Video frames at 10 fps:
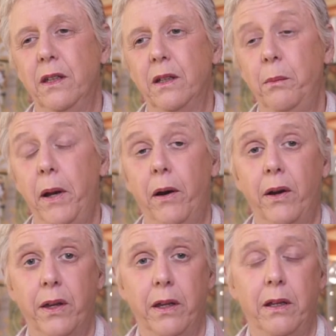
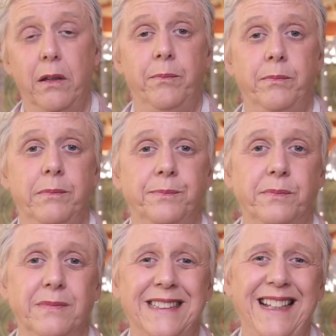American
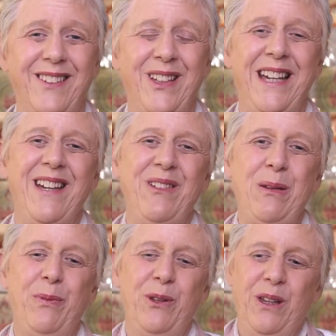
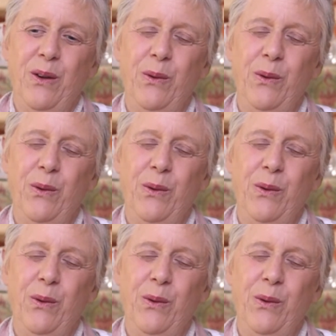people